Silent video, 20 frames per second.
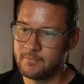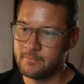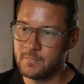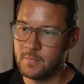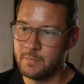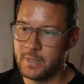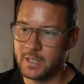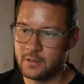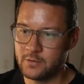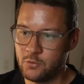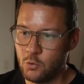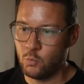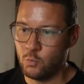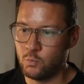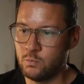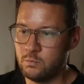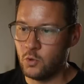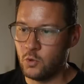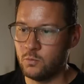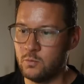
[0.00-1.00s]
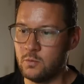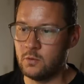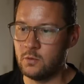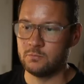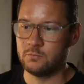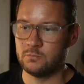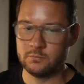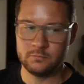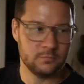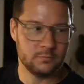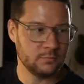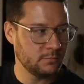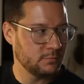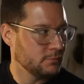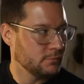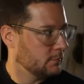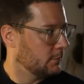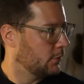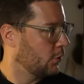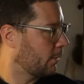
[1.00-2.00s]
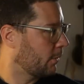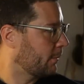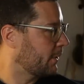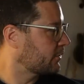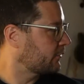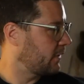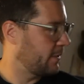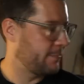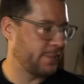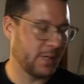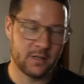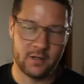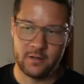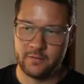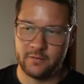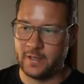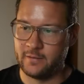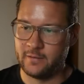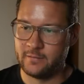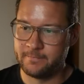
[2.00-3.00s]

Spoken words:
because you're almost flipping over.